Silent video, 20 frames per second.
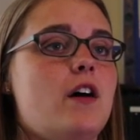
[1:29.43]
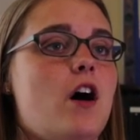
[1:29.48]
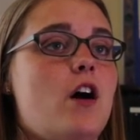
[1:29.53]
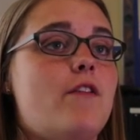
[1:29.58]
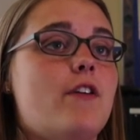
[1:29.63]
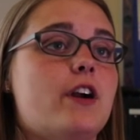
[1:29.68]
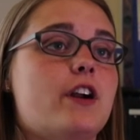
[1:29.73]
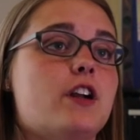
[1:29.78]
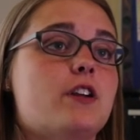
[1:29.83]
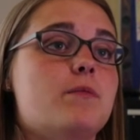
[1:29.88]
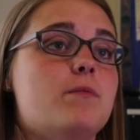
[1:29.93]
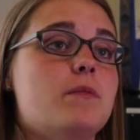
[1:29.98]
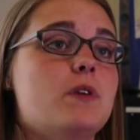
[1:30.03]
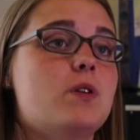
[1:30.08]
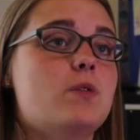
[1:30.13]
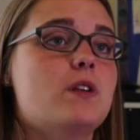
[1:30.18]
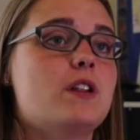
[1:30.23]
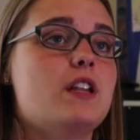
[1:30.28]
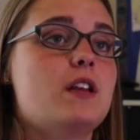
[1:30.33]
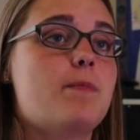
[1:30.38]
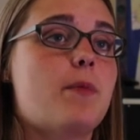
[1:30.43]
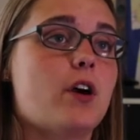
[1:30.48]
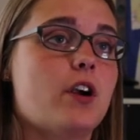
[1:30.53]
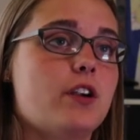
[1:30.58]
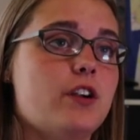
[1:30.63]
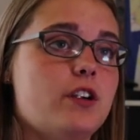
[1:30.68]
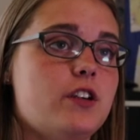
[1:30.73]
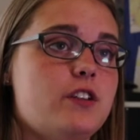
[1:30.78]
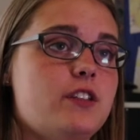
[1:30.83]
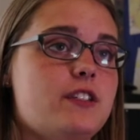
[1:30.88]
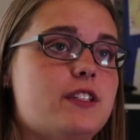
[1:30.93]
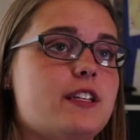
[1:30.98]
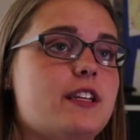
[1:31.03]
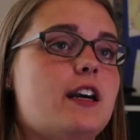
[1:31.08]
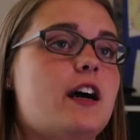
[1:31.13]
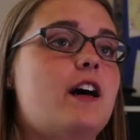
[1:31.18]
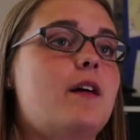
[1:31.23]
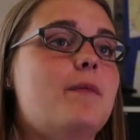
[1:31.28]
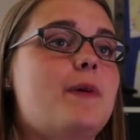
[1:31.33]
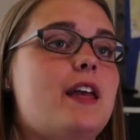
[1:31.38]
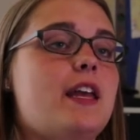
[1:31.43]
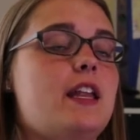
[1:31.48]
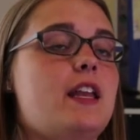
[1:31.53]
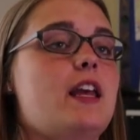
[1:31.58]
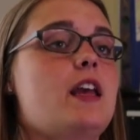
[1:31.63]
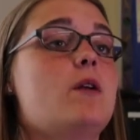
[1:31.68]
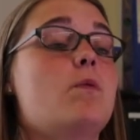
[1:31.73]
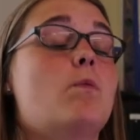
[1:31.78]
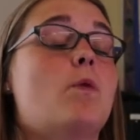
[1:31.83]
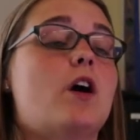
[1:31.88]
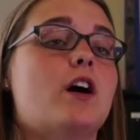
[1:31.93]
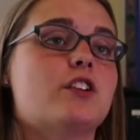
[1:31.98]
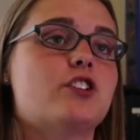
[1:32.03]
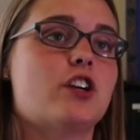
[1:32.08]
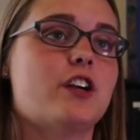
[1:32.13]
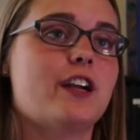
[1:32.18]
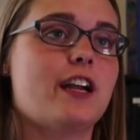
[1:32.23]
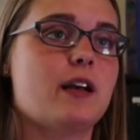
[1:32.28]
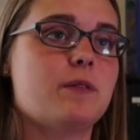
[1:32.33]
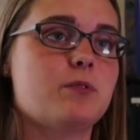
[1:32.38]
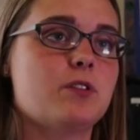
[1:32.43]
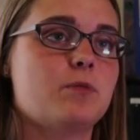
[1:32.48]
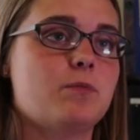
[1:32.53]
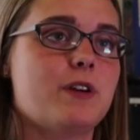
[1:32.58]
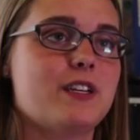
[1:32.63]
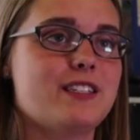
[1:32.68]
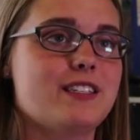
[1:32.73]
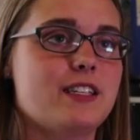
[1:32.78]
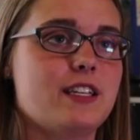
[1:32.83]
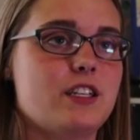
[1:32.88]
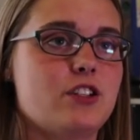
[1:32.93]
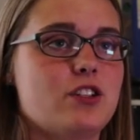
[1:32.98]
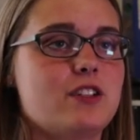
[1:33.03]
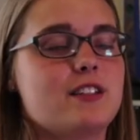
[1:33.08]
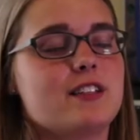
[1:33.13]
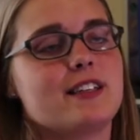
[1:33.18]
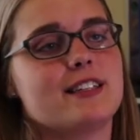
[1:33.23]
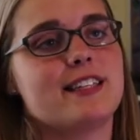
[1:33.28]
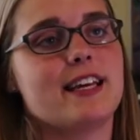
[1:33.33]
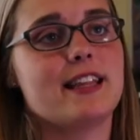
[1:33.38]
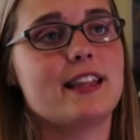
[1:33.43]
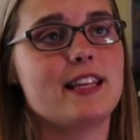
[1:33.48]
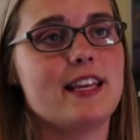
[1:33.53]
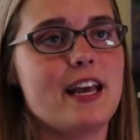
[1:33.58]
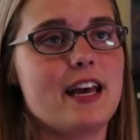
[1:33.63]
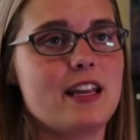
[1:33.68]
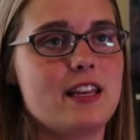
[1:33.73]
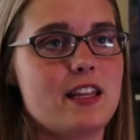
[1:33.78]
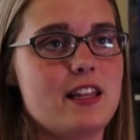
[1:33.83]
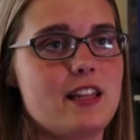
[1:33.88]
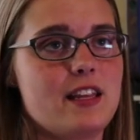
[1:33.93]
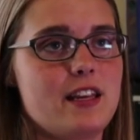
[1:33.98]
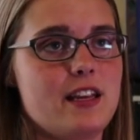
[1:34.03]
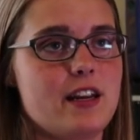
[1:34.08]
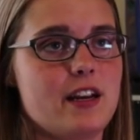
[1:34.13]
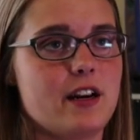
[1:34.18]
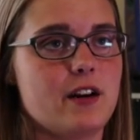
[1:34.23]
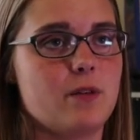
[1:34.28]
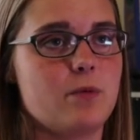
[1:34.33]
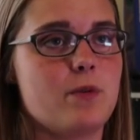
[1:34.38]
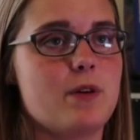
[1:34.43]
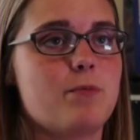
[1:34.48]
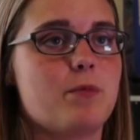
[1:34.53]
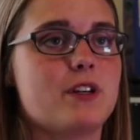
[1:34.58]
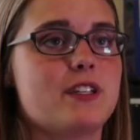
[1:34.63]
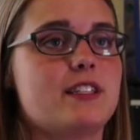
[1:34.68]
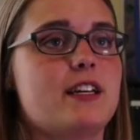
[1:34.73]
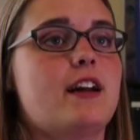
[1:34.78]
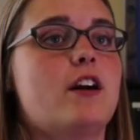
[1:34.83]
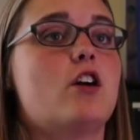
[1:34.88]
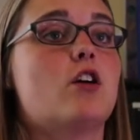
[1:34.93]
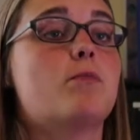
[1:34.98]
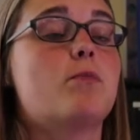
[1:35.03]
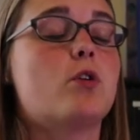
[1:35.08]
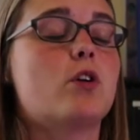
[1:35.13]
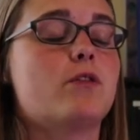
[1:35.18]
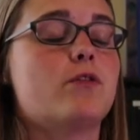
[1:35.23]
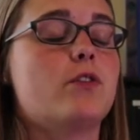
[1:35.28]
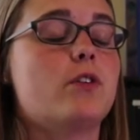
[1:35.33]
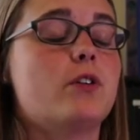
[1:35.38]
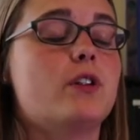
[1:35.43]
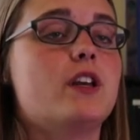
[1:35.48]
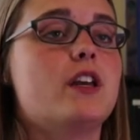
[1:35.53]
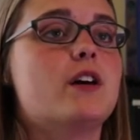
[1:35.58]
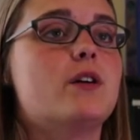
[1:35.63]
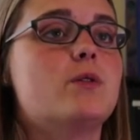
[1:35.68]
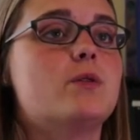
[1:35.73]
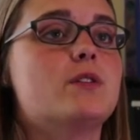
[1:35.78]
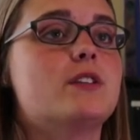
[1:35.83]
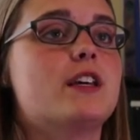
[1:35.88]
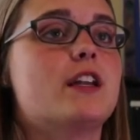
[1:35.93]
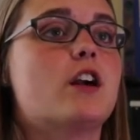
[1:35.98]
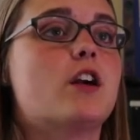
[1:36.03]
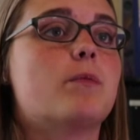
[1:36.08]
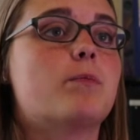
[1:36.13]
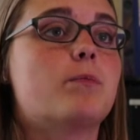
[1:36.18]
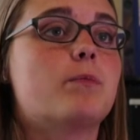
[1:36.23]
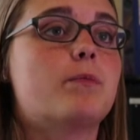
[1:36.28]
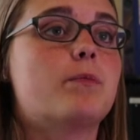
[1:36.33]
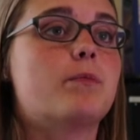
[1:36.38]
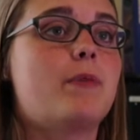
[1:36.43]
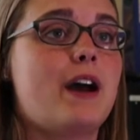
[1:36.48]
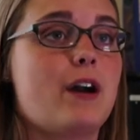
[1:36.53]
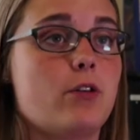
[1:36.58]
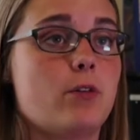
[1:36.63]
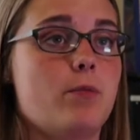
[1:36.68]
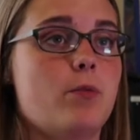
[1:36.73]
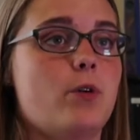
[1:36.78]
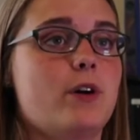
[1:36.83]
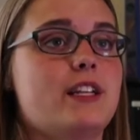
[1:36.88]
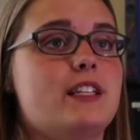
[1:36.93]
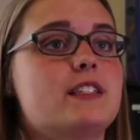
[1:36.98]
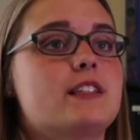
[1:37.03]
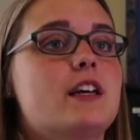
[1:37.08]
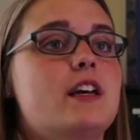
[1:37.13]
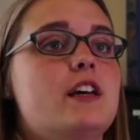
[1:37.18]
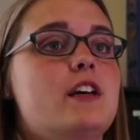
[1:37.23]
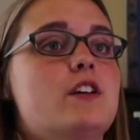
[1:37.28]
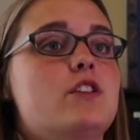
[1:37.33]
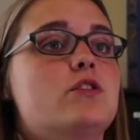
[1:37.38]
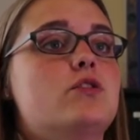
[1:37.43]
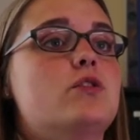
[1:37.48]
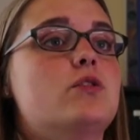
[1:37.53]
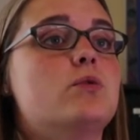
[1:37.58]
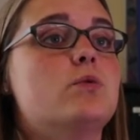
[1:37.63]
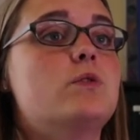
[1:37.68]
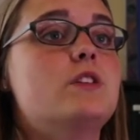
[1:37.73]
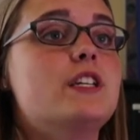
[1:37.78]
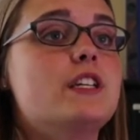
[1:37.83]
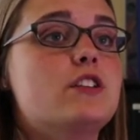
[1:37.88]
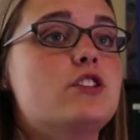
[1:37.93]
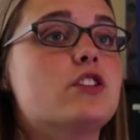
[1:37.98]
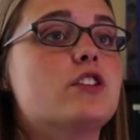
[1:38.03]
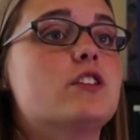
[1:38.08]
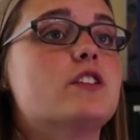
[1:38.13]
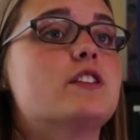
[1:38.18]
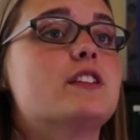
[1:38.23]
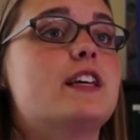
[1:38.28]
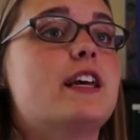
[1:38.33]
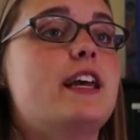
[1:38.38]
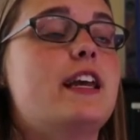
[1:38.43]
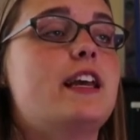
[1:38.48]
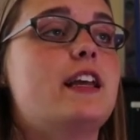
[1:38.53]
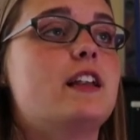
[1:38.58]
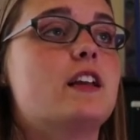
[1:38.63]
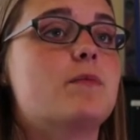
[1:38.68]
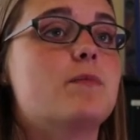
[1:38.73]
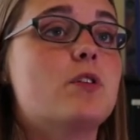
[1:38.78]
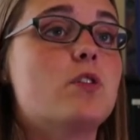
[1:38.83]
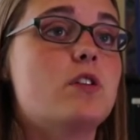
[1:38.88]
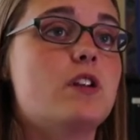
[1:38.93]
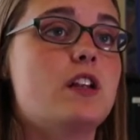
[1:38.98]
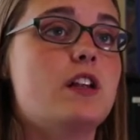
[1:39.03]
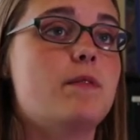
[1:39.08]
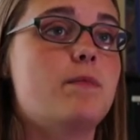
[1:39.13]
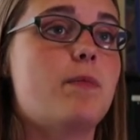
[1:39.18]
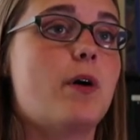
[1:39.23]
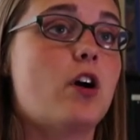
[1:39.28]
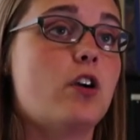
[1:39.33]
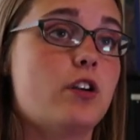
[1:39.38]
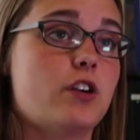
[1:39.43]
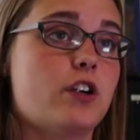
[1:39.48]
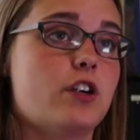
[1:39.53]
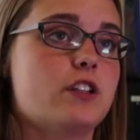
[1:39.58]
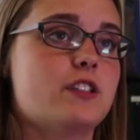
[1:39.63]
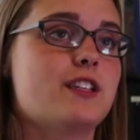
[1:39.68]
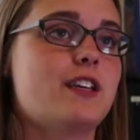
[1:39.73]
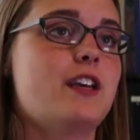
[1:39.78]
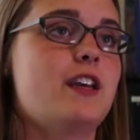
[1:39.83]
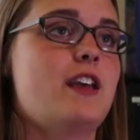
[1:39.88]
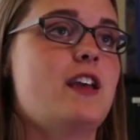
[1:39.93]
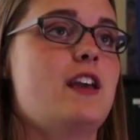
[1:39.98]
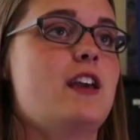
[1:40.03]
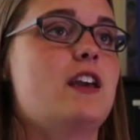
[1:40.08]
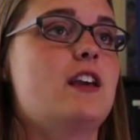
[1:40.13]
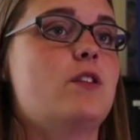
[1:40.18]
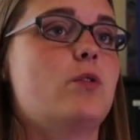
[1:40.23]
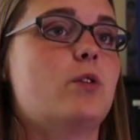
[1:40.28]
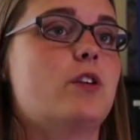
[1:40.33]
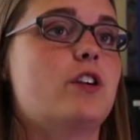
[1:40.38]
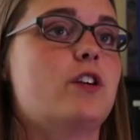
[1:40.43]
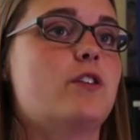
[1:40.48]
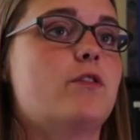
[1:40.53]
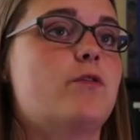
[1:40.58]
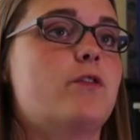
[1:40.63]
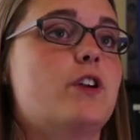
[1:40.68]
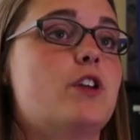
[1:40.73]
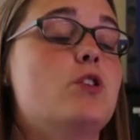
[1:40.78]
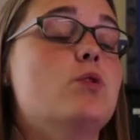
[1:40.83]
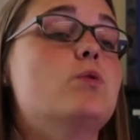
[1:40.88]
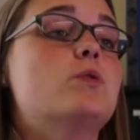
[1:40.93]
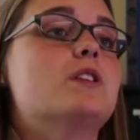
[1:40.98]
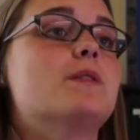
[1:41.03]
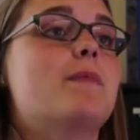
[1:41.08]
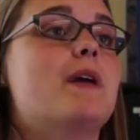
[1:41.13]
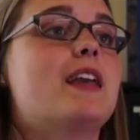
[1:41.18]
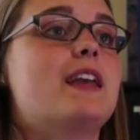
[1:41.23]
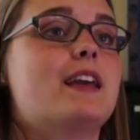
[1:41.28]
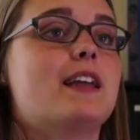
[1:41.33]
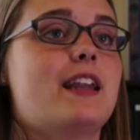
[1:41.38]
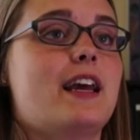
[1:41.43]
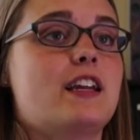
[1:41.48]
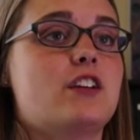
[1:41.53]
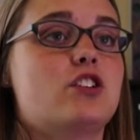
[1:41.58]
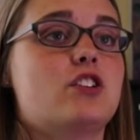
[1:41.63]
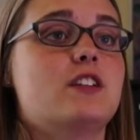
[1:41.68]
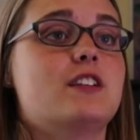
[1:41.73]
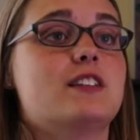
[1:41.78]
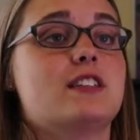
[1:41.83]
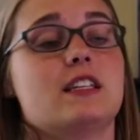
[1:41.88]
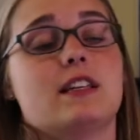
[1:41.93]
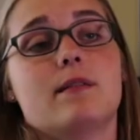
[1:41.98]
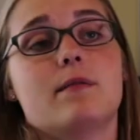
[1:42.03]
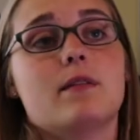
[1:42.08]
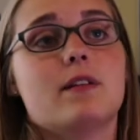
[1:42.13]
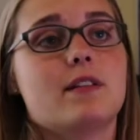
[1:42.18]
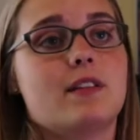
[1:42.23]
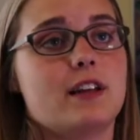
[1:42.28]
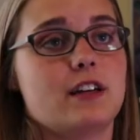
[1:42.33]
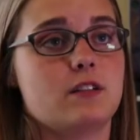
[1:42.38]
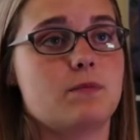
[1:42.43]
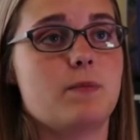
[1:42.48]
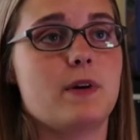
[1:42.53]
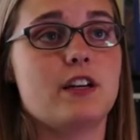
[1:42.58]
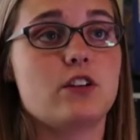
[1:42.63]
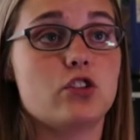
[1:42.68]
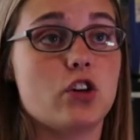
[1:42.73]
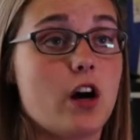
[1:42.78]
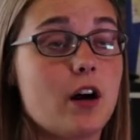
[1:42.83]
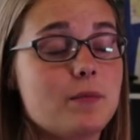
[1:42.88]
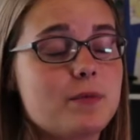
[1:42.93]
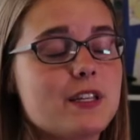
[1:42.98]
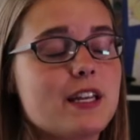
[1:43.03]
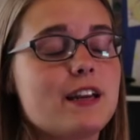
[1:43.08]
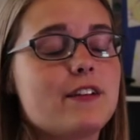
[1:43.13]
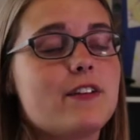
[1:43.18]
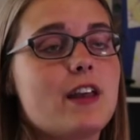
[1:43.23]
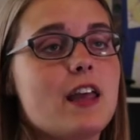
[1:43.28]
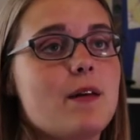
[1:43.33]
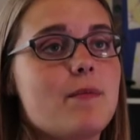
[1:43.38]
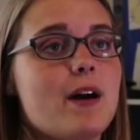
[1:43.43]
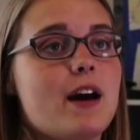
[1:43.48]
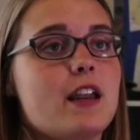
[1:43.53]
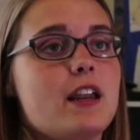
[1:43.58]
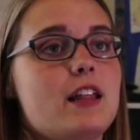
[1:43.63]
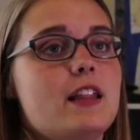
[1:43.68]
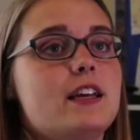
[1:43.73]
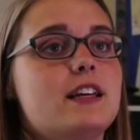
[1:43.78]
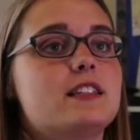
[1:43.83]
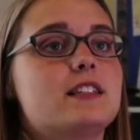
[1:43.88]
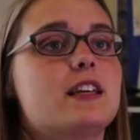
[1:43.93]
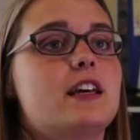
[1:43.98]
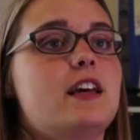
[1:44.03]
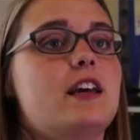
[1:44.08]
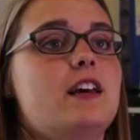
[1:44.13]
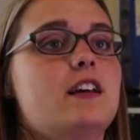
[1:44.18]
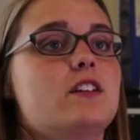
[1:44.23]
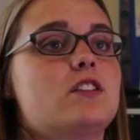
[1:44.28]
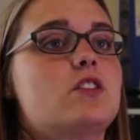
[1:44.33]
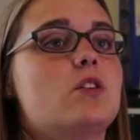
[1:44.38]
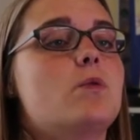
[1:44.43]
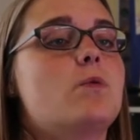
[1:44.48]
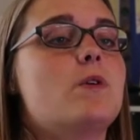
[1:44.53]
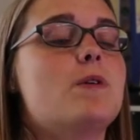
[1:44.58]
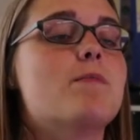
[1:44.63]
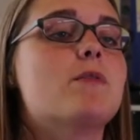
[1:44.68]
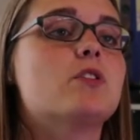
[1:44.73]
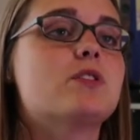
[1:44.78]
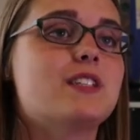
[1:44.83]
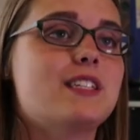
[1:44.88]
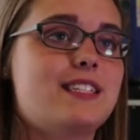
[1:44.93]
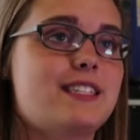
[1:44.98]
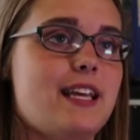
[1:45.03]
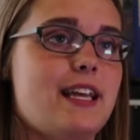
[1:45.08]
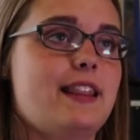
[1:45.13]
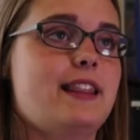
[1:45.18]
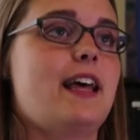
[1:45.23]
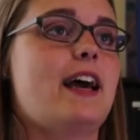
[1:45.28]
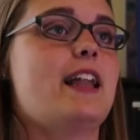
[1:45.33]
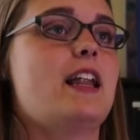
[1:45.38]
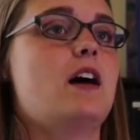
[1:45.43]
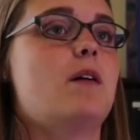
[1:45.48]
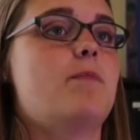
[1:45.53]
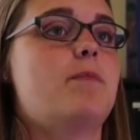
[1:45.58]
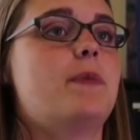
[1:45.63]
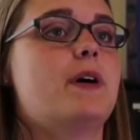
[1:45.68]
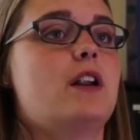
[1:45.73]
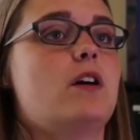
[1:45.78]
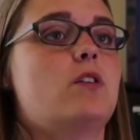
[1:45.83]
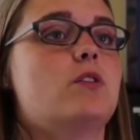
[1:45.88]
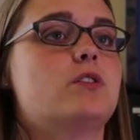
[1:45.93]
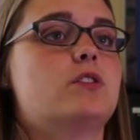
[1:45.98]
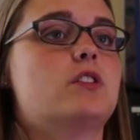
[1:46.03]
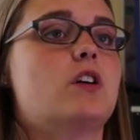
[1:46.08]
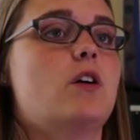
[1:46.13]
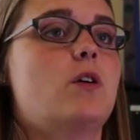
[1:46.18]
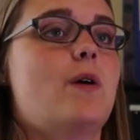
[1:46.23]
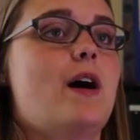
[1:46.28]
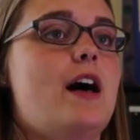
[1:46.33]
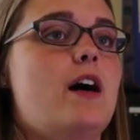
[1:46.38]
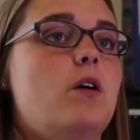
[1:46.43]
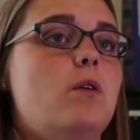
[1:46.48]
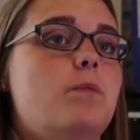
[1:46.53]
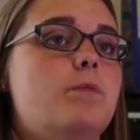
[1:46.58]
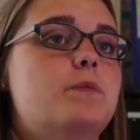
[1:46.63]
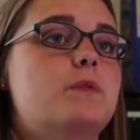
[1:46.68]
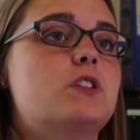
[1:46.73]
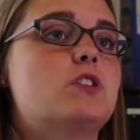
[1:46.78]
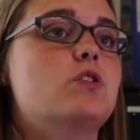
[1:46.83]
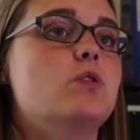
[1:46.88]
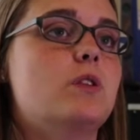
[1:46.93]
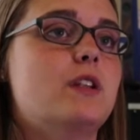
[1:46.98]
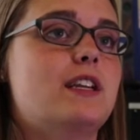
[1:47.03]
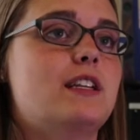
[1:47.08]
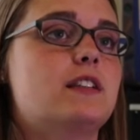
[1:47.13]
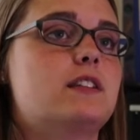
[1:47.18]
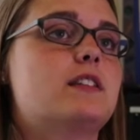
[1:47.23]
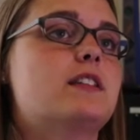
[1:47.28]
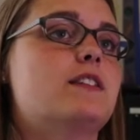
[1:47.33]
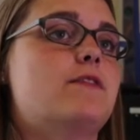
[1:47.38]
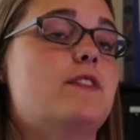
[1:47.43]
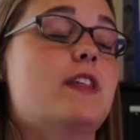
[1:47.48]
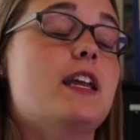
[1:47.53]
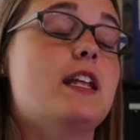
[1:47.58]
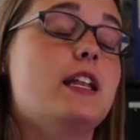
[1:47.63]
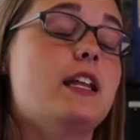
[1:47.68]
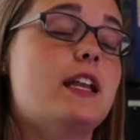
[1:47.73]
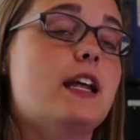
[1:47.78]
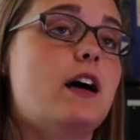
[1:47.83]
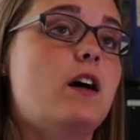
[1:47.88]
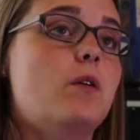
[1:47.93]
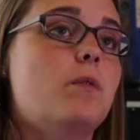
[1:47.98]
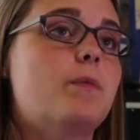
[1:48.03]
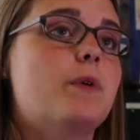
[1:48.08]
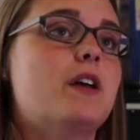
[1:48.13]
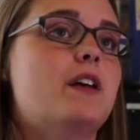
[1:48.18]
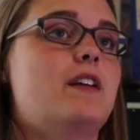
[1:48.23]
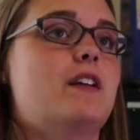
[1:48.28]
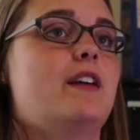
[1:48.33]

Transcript: of our community partners to come in and watch our capstone presentations because at the end of the year we present our portfolios and our PowerPoints to teachers and community partners in order for you to make connections and there's been jobs that have came out of this so we mostly set that up but also help students if they need help